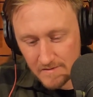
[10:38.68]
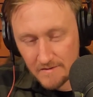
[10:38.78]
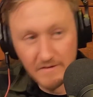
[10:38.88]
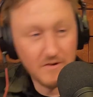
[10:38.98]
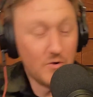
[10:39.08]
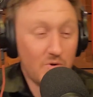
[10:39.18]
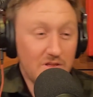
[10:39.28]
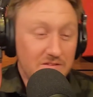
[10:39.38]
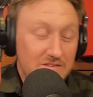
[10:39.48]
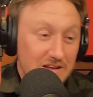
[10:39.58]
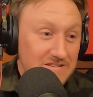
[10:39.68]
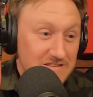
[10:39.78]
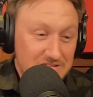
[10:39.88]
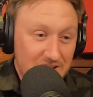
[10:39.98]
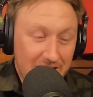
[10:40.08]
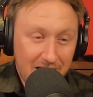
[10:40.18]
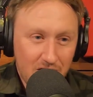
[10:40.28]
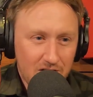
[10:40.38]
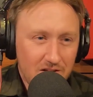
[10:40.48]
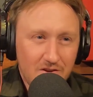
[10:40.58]
You know, one of the things is
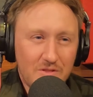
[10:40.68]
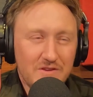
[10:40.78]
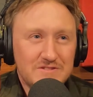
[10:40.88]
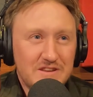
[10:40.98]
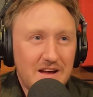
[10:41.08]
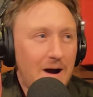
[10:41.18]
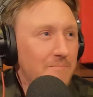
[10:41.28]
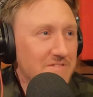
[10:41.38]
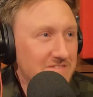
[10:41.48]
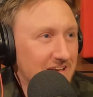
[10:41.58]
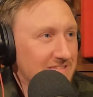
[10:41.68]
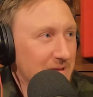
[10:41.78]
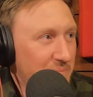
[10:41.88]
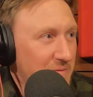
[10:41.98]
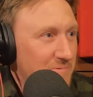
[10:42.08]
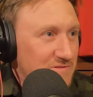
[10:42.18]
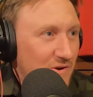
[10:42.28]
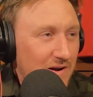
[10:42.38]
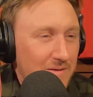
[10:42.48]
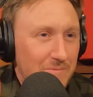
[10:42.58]
like, you know, there's a common thing that people
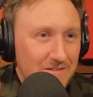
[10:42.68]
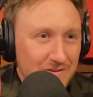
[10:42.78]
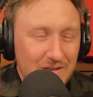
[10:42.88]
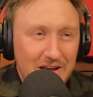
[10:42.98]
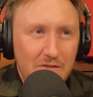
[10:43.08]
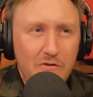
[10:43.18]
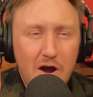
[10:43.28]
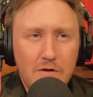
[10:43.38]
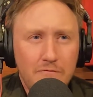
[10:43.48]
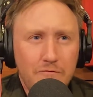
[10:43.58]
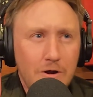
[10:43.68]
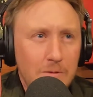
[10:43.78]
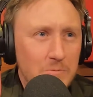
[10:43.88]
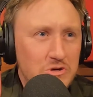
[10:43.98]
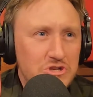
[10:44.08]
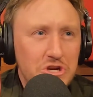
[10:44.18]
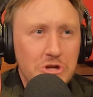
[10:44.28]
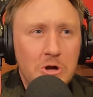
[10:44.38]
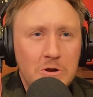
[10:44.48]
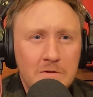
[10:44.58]
talk about. They're like, if I had a fucking
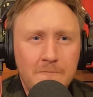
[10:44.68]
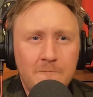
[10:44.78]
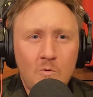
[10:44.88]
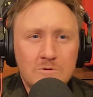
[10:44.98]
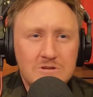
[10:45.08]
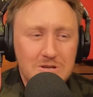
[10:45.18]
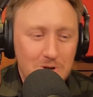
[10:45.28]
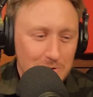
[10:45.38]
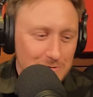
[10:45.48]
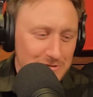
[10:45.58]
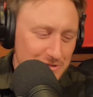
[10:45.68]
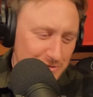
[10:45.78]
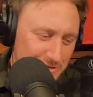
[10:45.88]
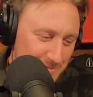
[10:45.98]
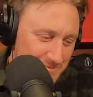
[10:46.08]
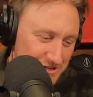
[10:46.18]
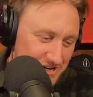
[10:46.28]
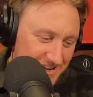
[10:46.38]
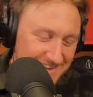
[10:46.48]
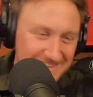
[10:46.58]
machine gun in the 1400s or some
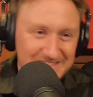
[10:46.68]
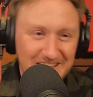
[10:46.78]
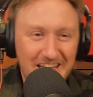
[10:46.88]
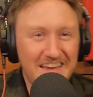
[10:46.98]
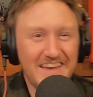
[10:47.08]
shit, and it's like,